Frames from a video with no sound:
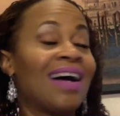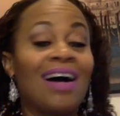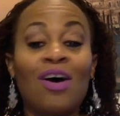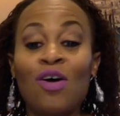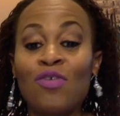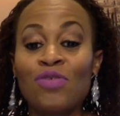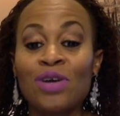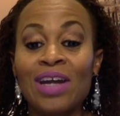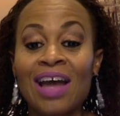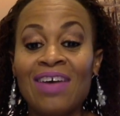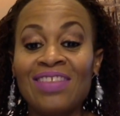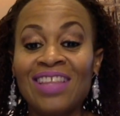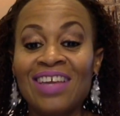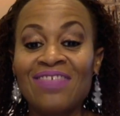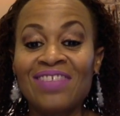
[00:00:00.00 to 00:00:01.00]
Over and out,
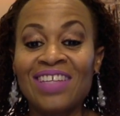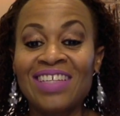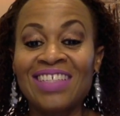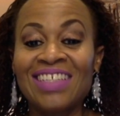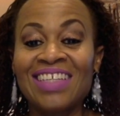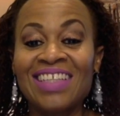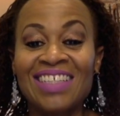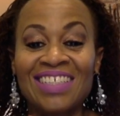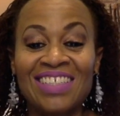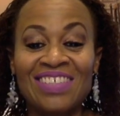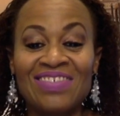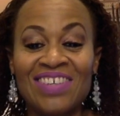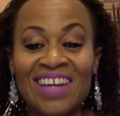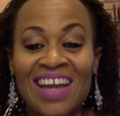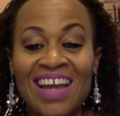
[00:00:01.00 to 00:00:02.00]
lovelies. This
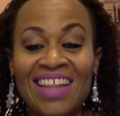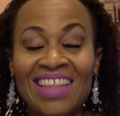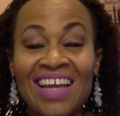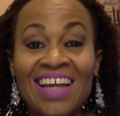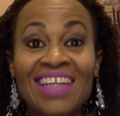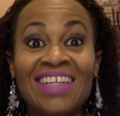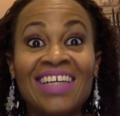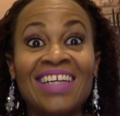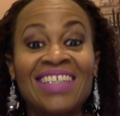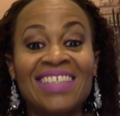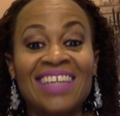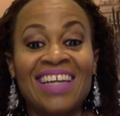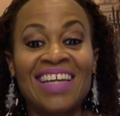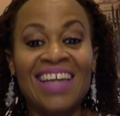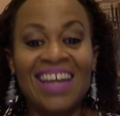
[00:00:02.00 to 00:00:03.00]
is Renee LA.
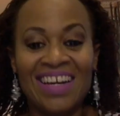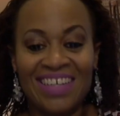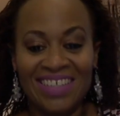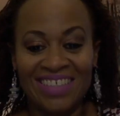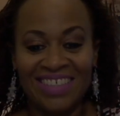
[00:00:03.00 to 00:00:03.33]
Take care.